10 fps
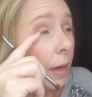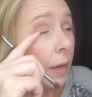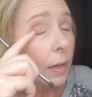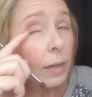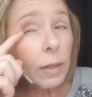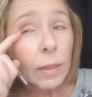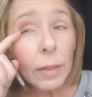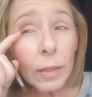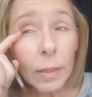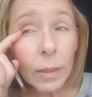that
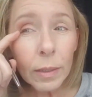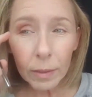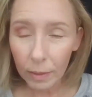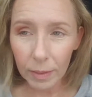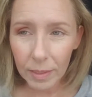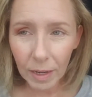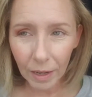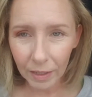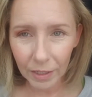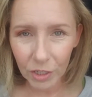is
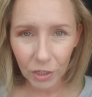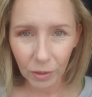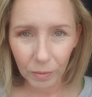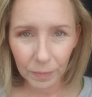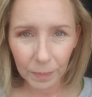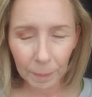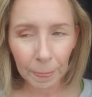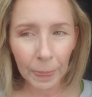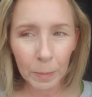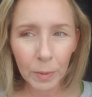not gonna show.
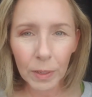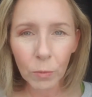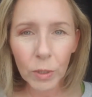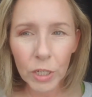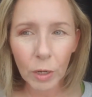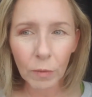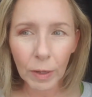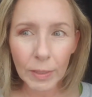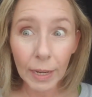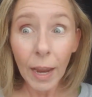But it would show if
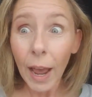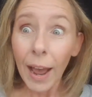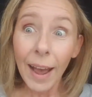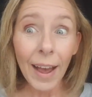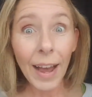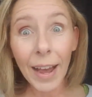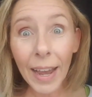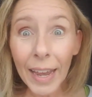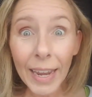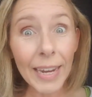I was like,
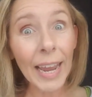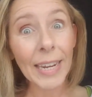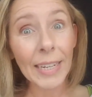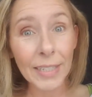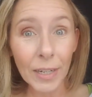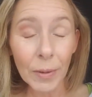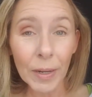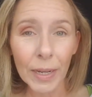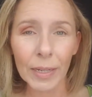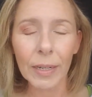hi, how you
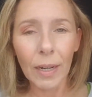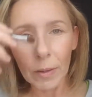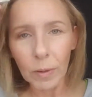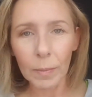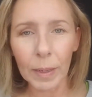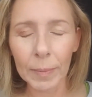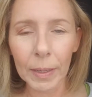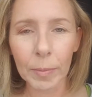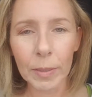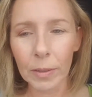doing? And I don't want my
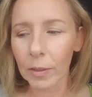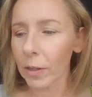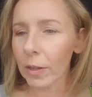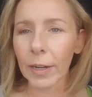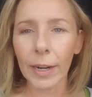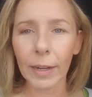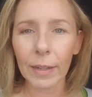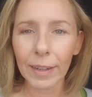makeup to look all cray.